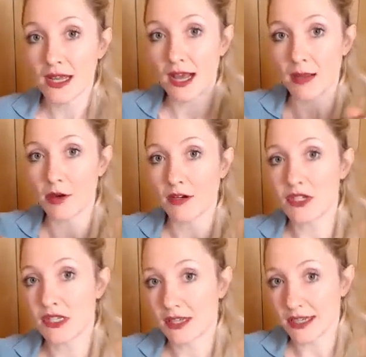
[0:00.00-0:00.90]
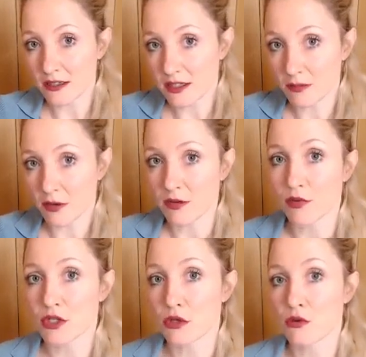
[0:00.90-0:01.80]
I've just linked to my
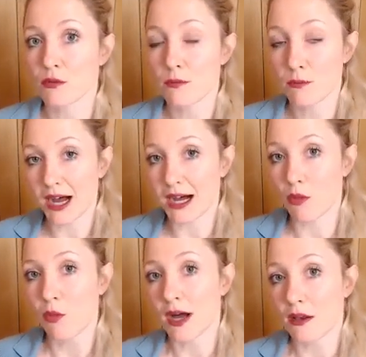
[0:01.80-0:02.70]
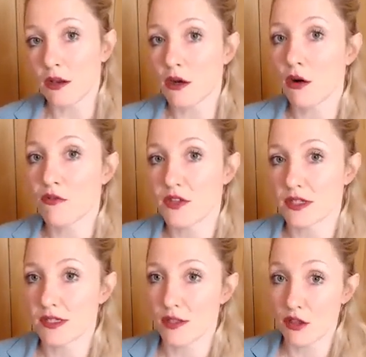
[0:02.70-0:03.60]
original part 1 of
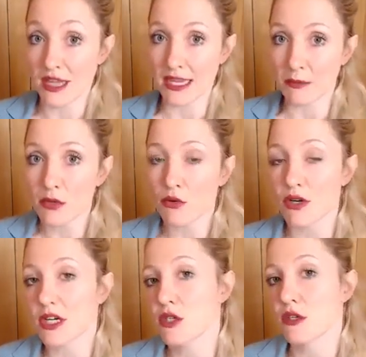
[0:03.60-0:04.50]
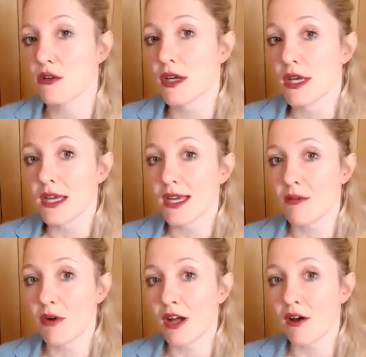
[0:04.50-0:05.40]
this theme or issue in
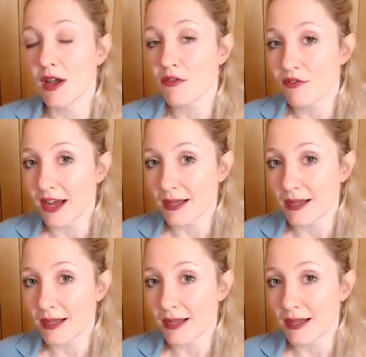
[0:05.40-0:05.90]
my life.